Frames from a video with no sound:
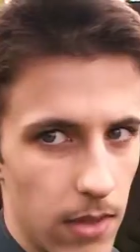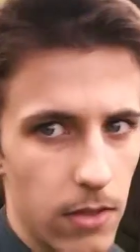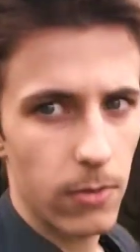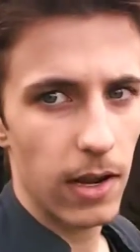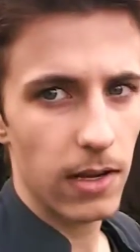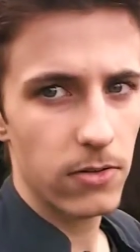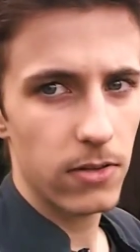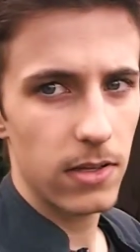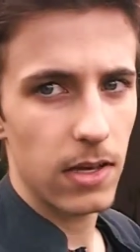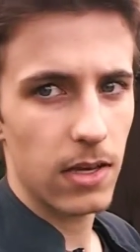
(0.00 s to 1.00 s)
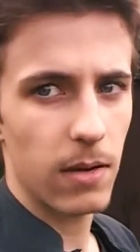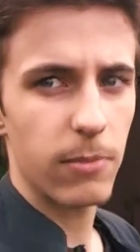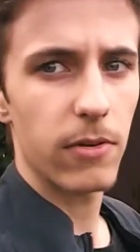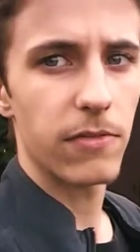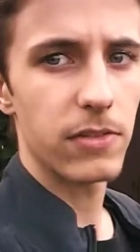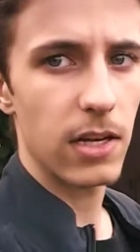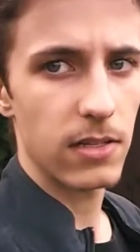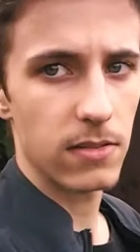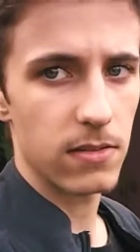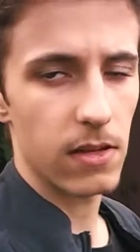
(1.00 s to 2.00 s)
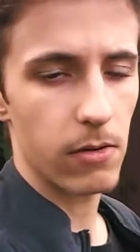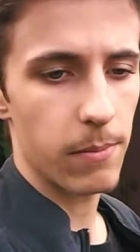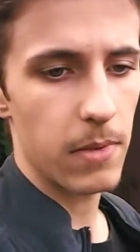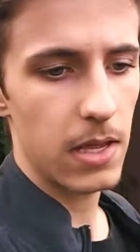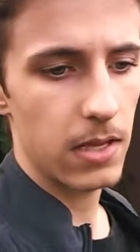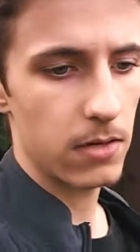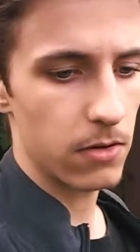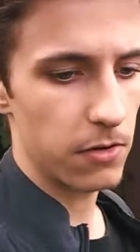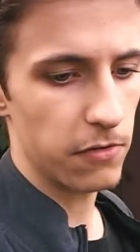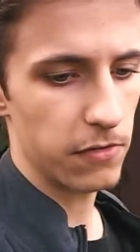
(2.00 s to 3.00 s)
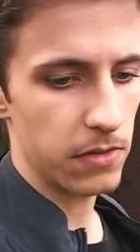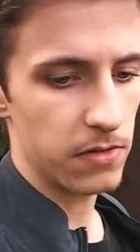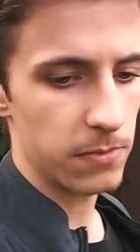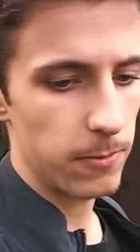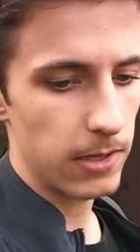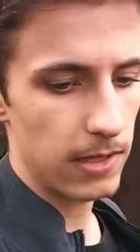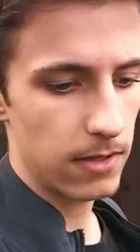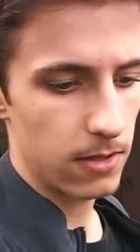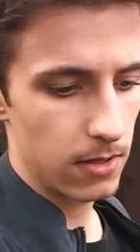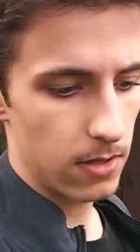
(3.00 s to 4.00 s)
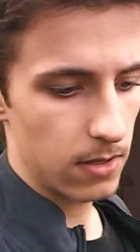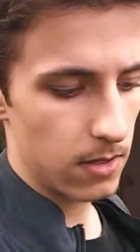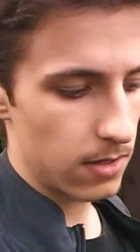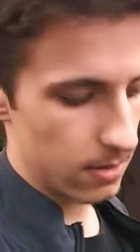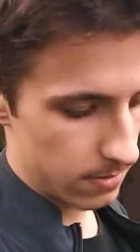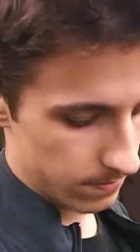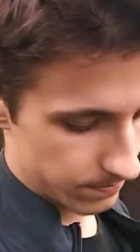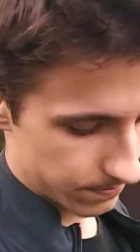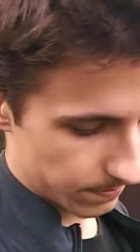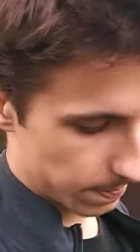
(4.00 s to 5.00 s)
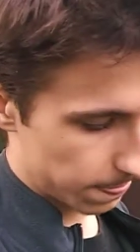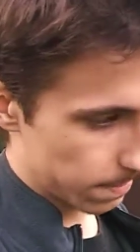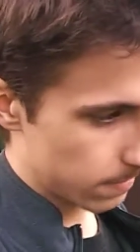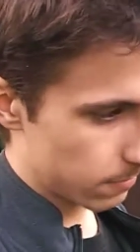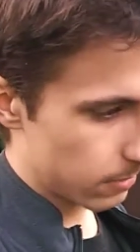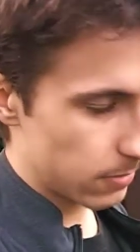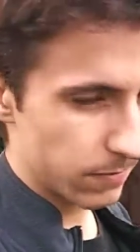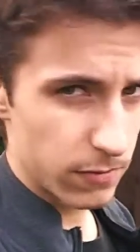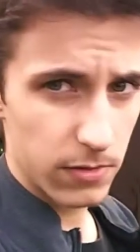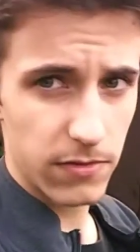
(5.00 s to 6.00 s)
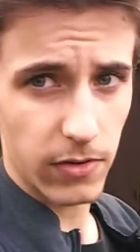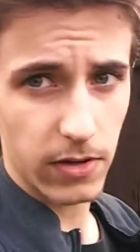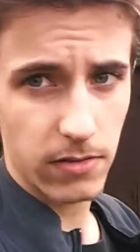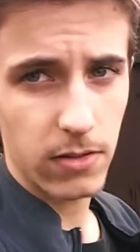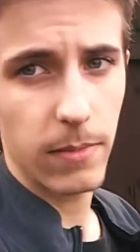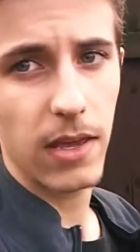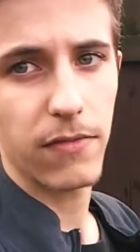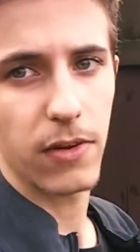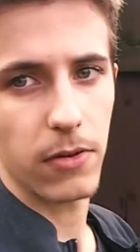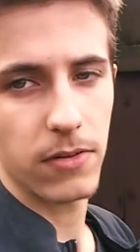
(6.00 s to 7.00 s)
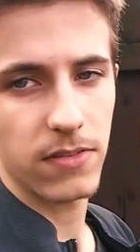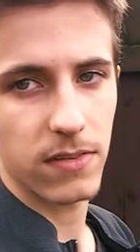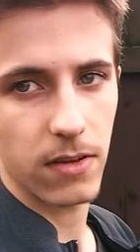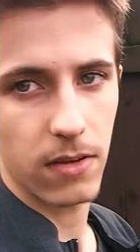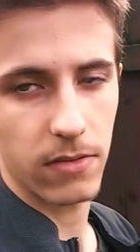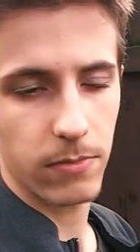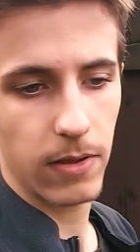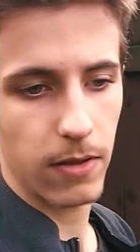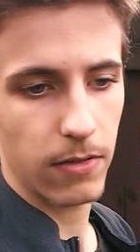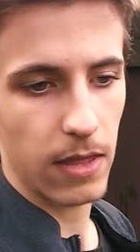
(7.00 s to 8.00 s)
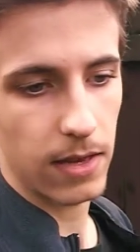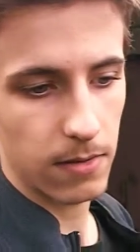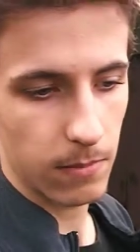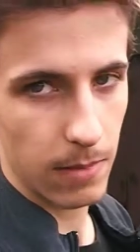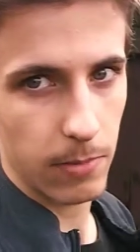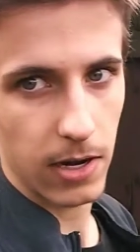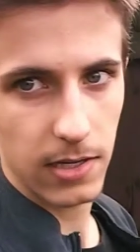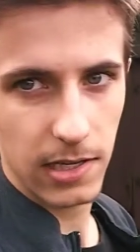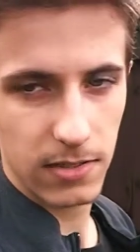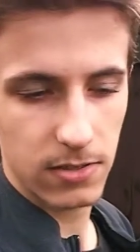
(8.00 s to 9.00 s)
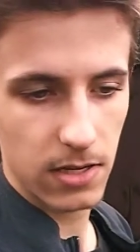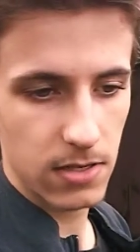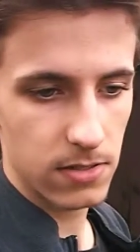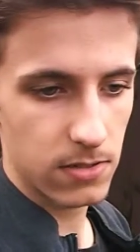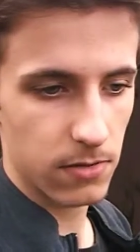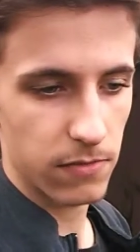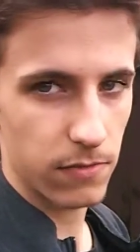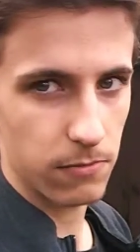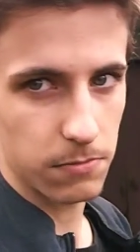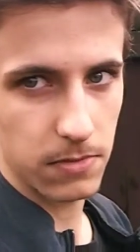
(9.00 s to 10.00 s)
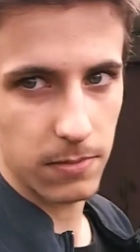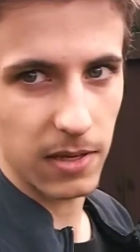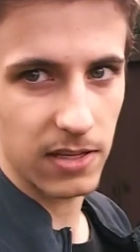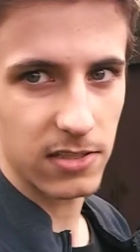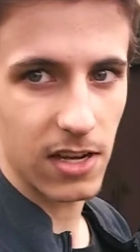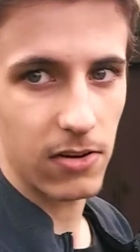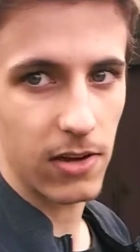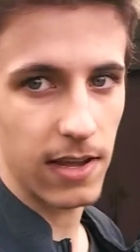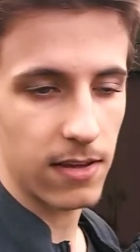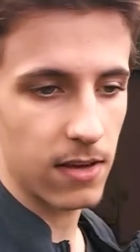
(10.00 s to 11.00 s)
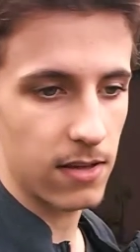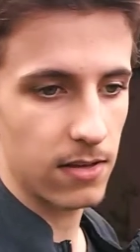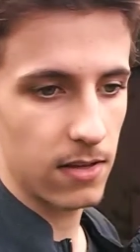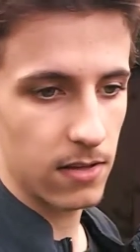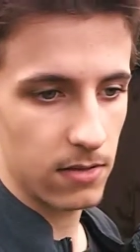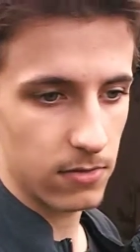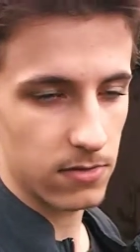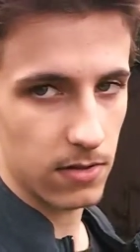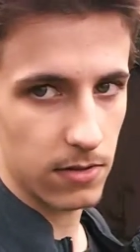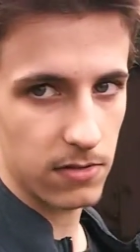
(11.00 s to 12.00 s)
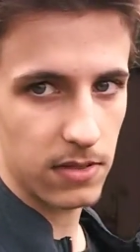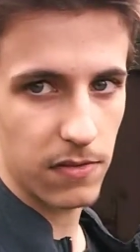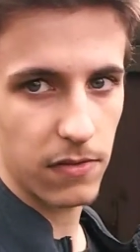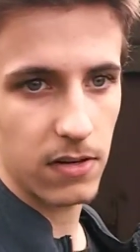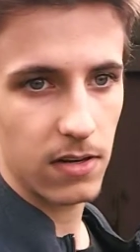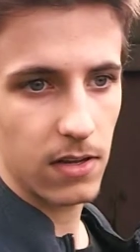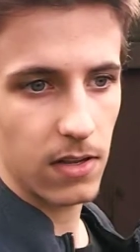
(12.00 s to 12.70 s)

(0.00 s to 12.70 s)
And there were actually a couple of changes that were made over this week. Um, well, first of all, you may have noticed as well that my branding has changed, so if you see my channel icon, looks a little different.